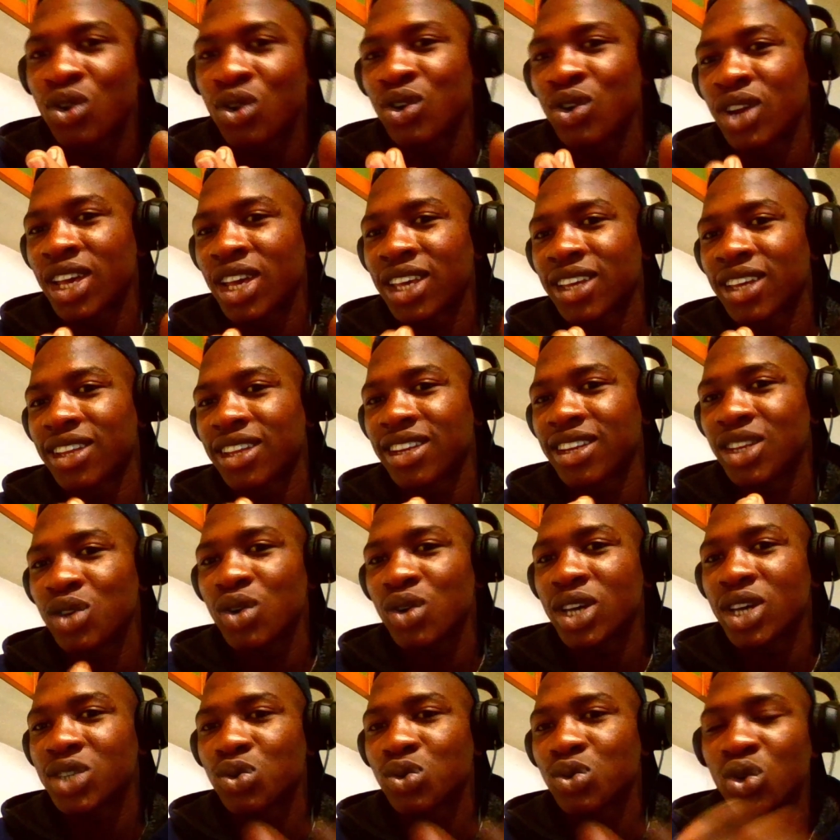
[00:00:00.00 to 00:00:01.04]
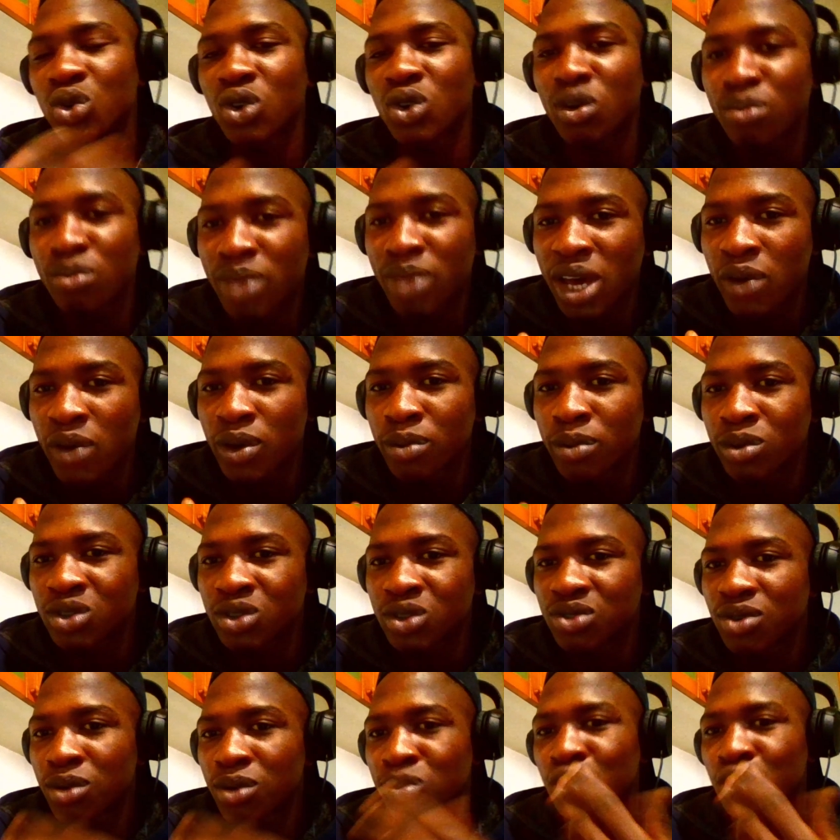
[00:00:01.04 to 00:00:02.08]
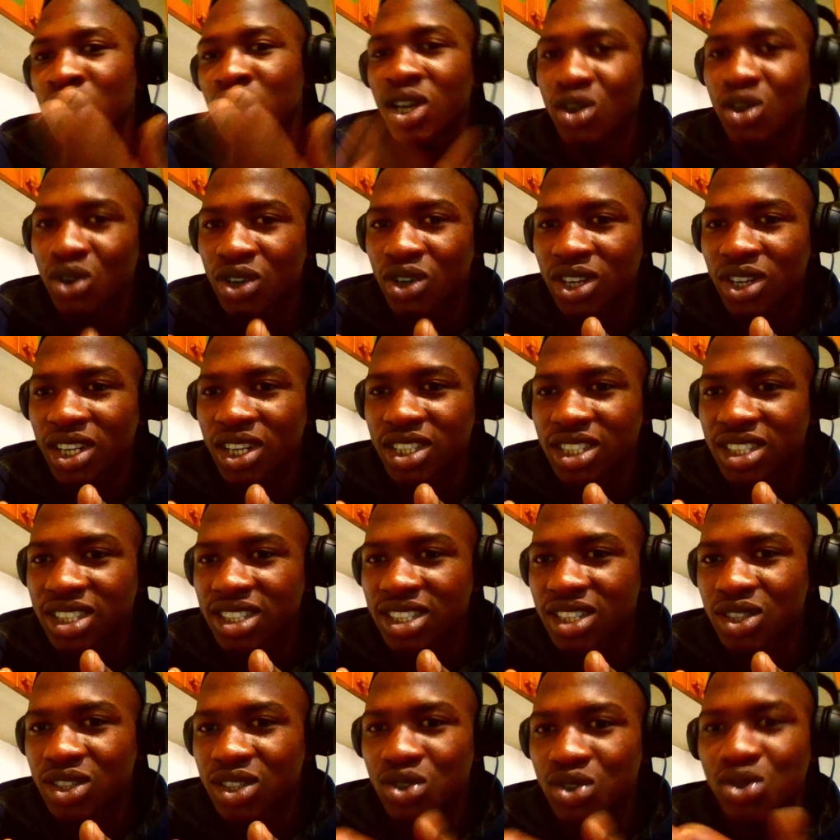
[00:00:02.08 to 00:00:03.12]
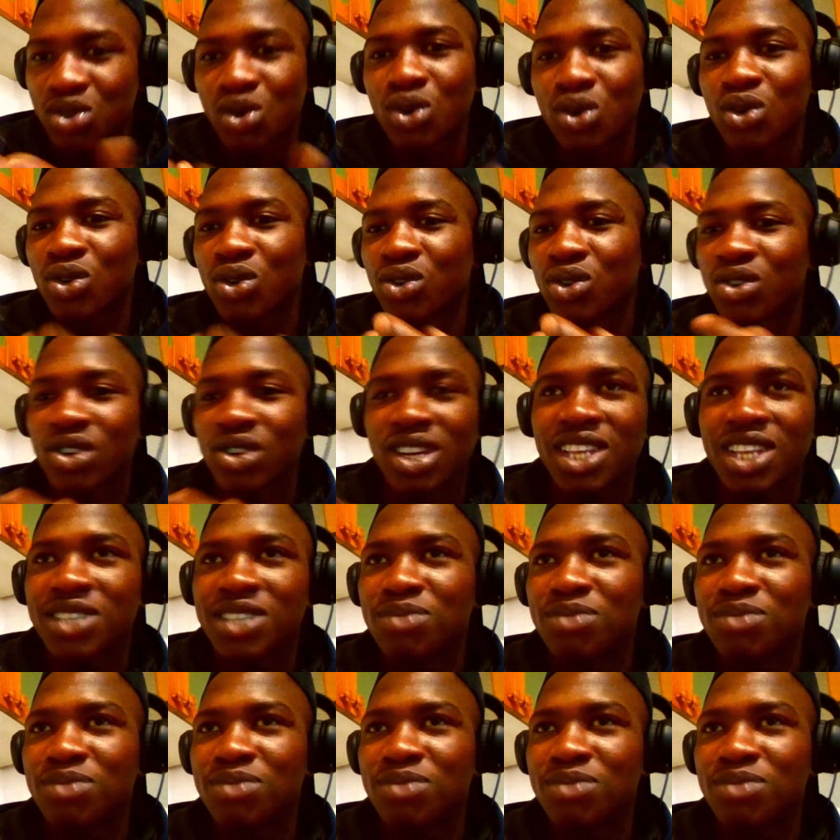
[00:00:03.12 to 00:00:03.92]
the US will not buy weapons from other countries. So let's